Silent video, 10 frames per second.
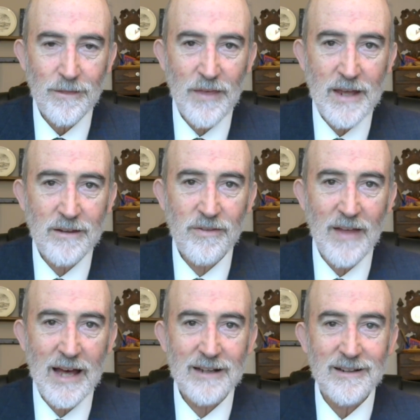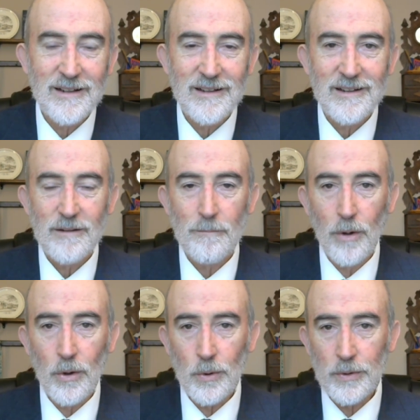things that
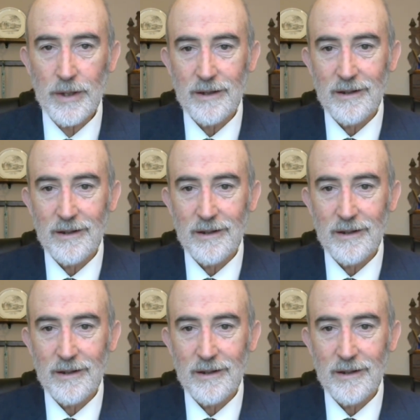mold